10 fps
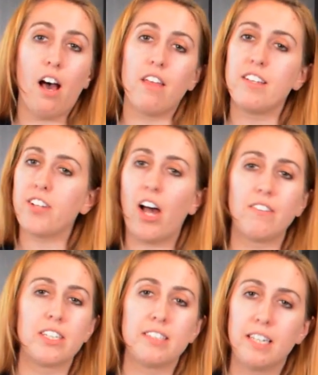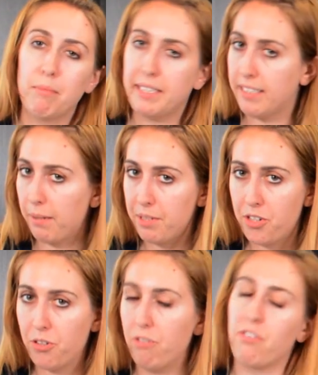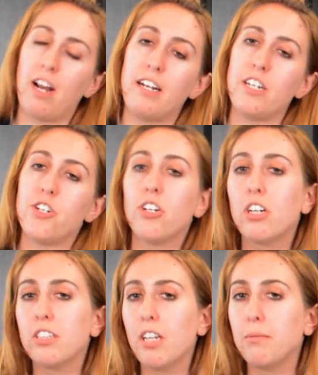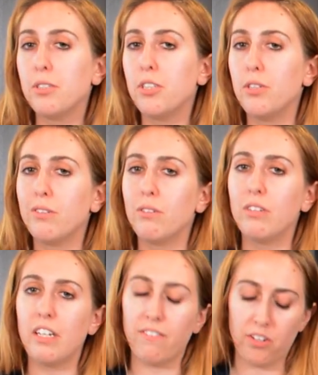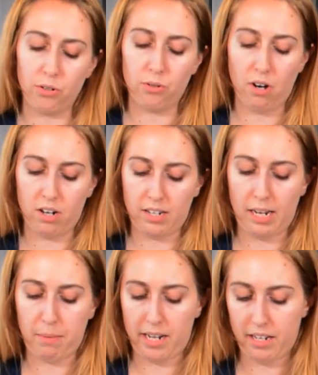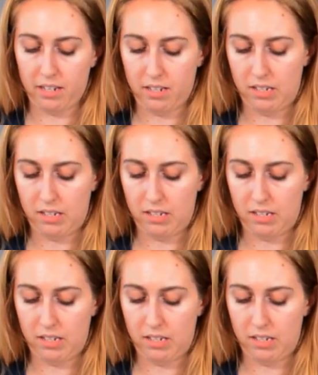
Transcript: This obviously can be substituted for any sugar substitute if you are diabetic.